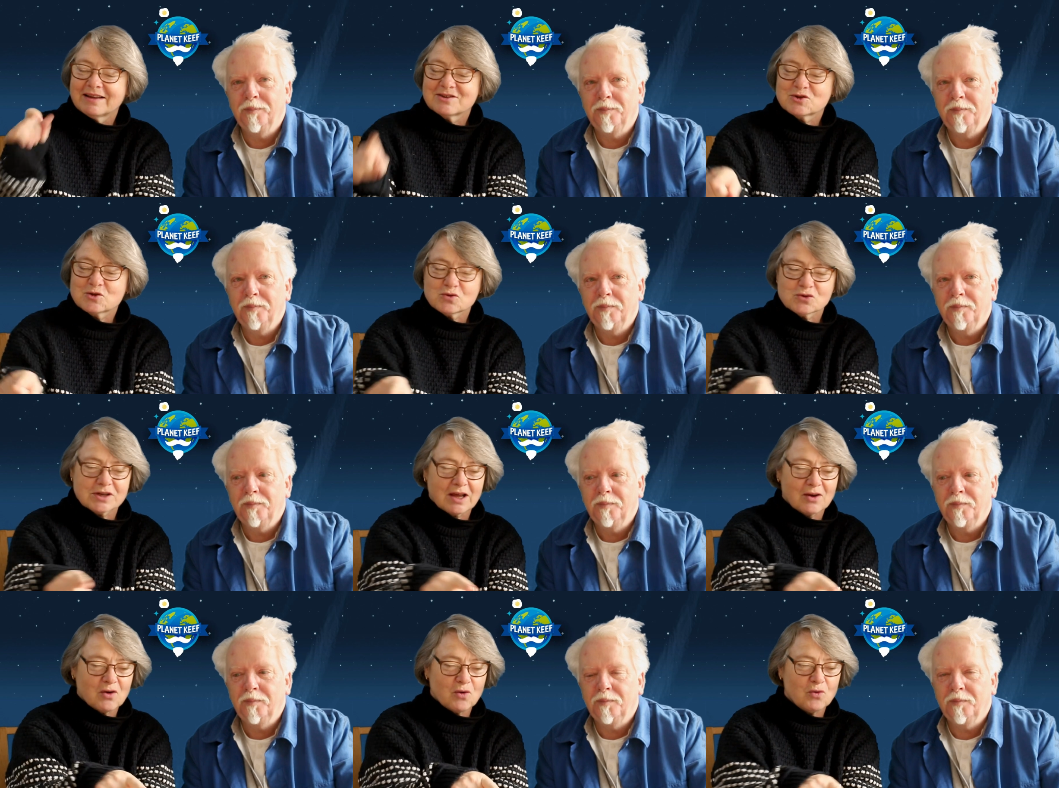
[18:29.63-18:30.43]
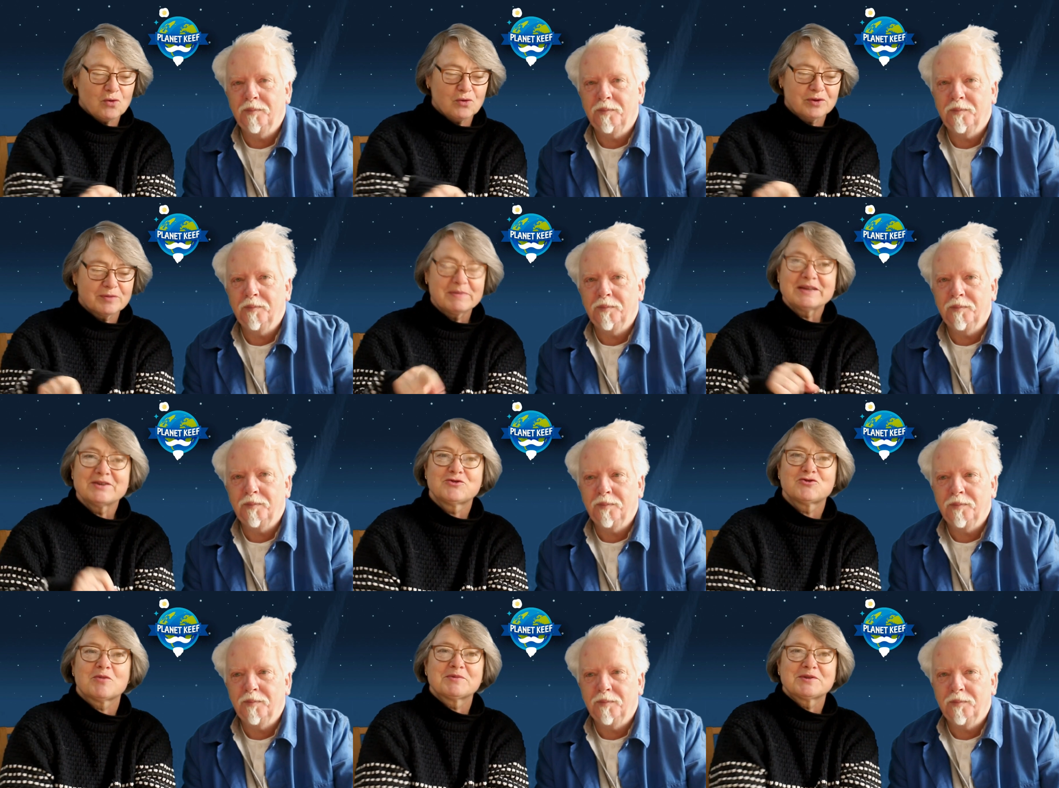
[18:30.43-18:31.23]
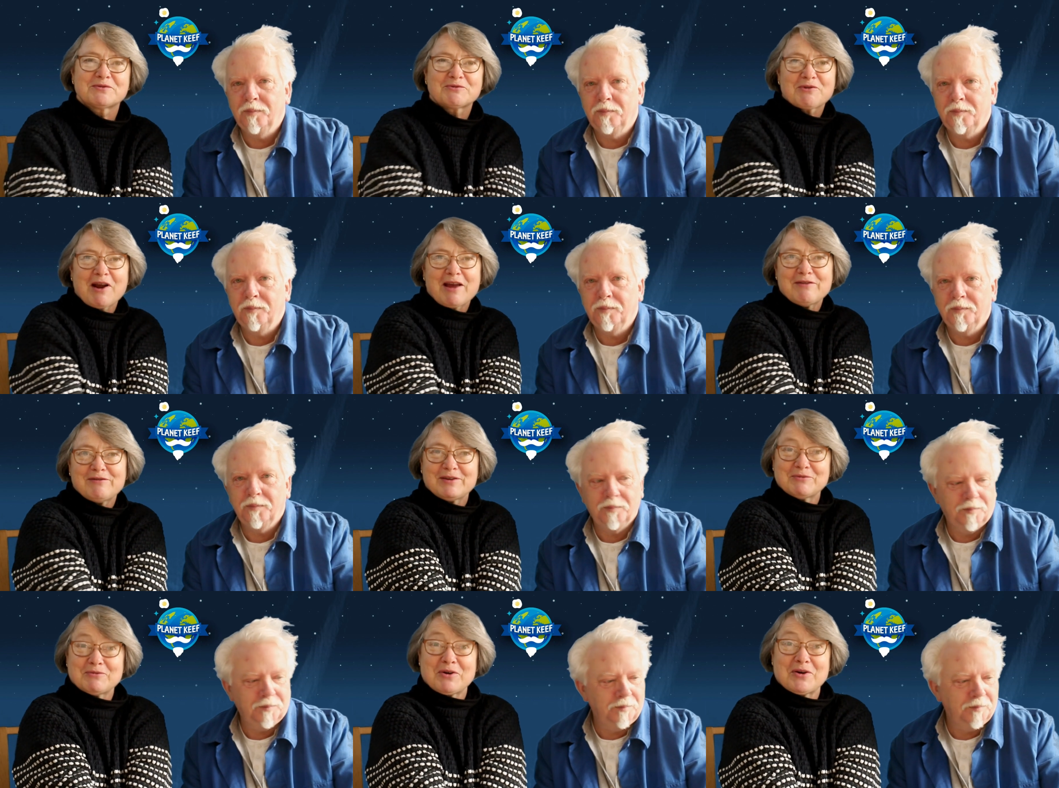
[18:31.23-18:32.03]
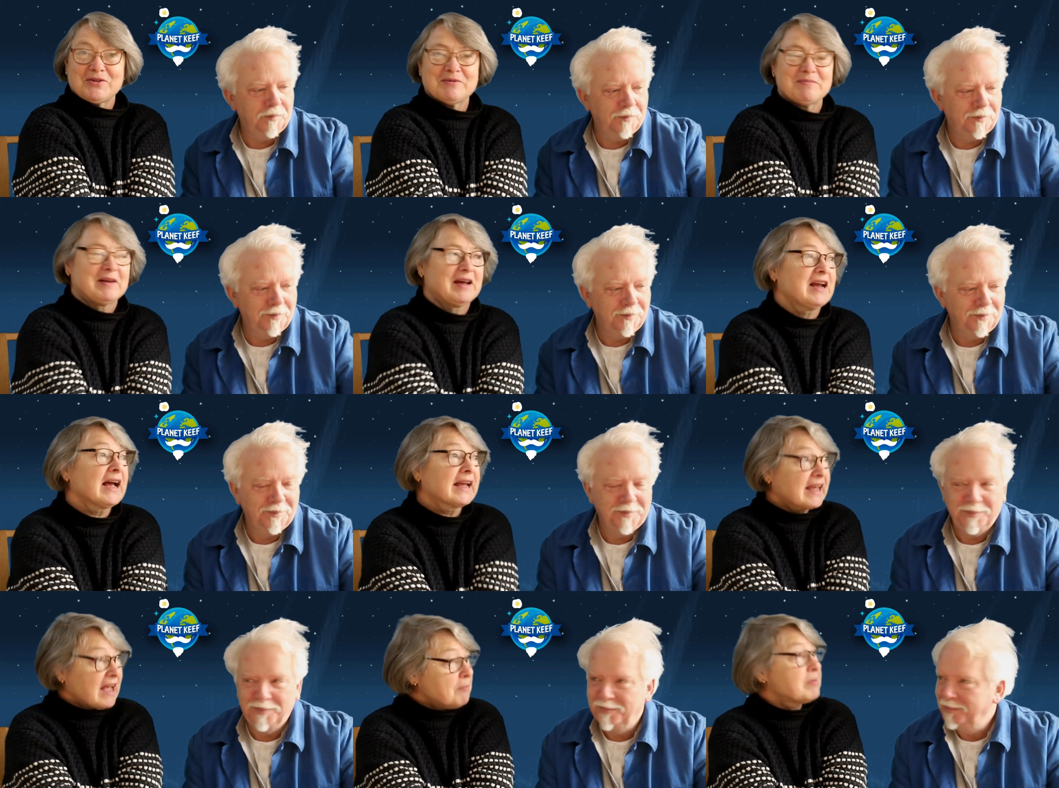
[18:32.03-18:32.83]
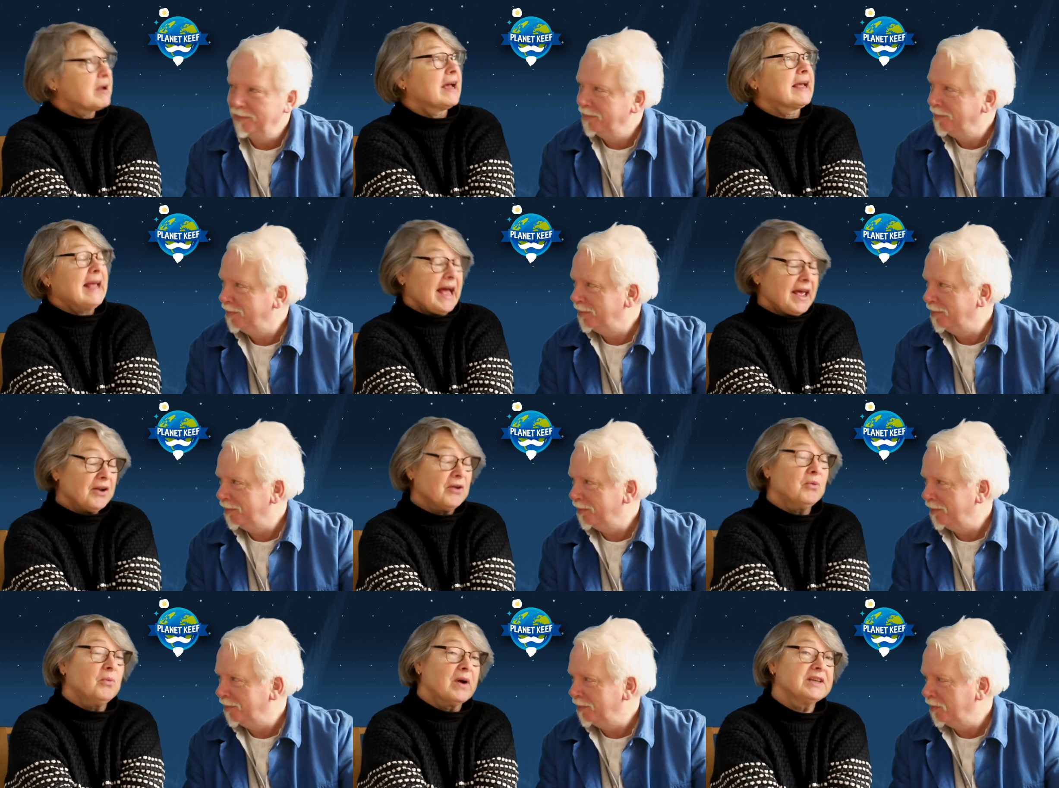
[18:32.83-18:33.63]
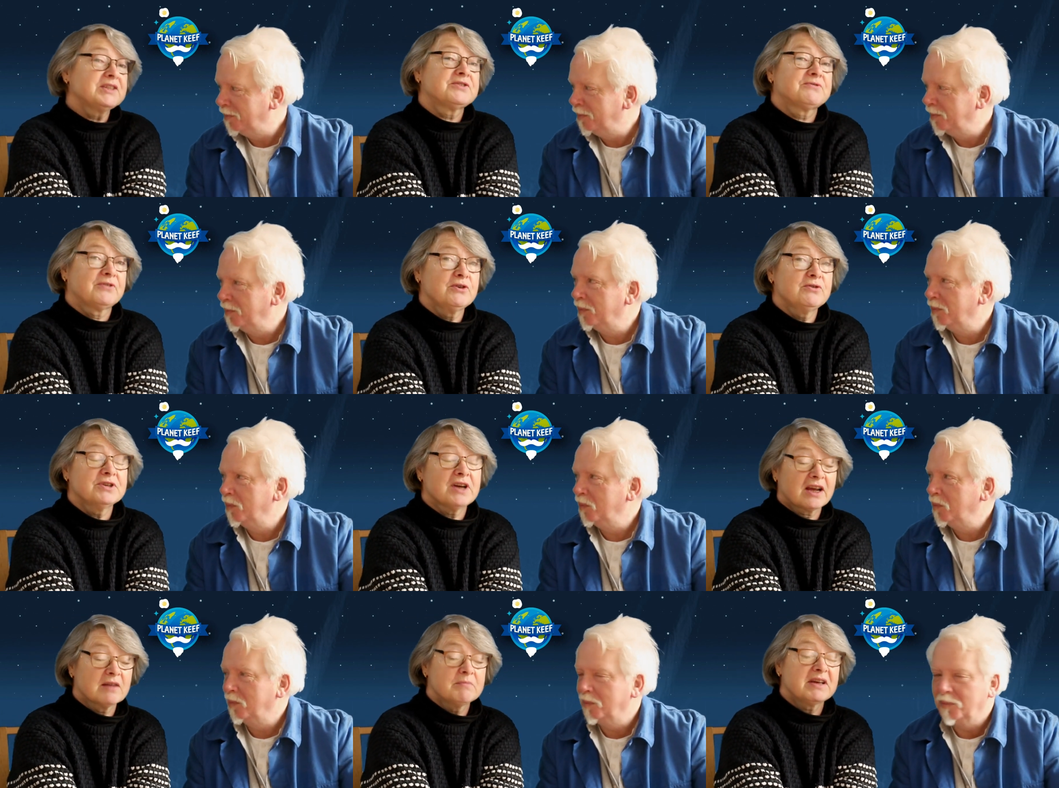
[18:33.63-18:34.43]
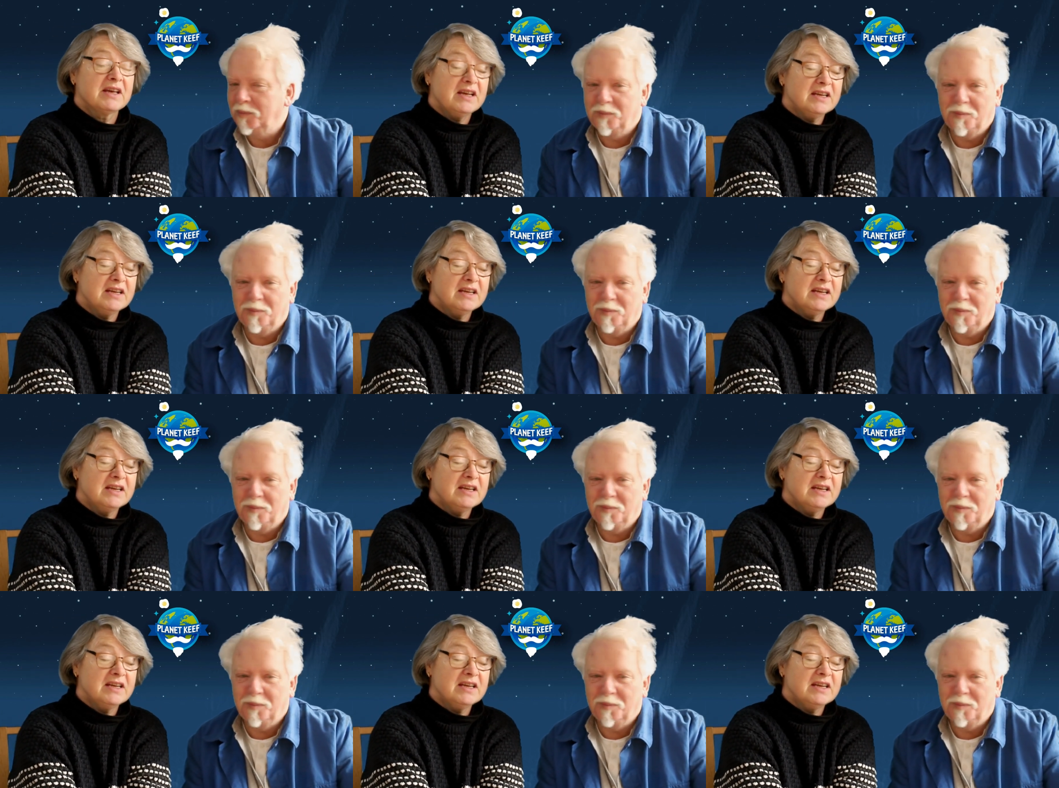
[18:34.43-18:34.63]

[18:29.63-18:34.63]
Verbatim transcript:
Speaker 1: sort out all the drops of gravy on the plate. But I cannot waste food. I can be